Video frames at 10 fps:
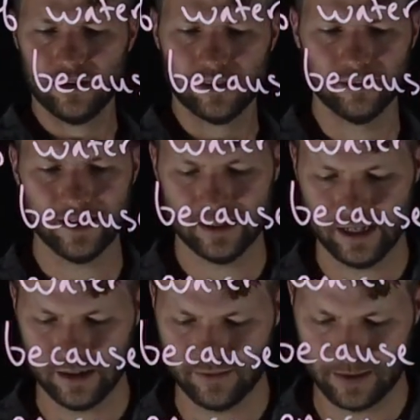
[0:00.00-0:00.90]
The latent
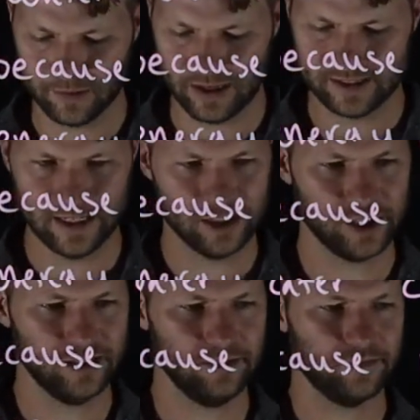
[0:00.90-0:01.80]
heat of
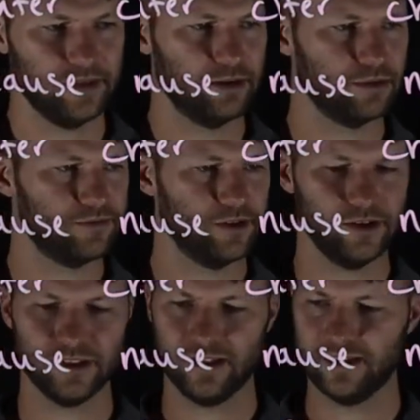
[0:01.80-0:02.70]
vaporization, it
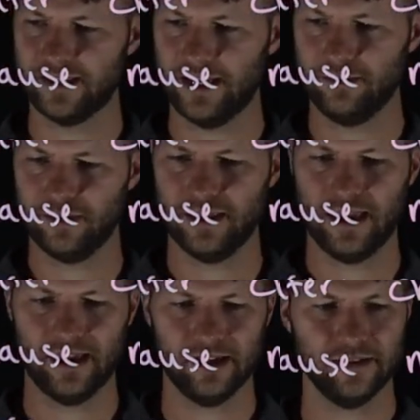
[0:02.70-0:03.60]
refers to the same
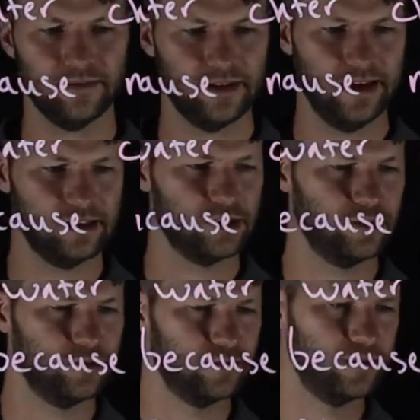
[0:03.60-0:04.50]
thing, and
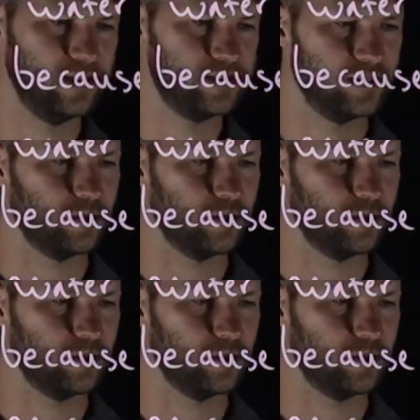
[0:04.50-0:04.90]
so it's the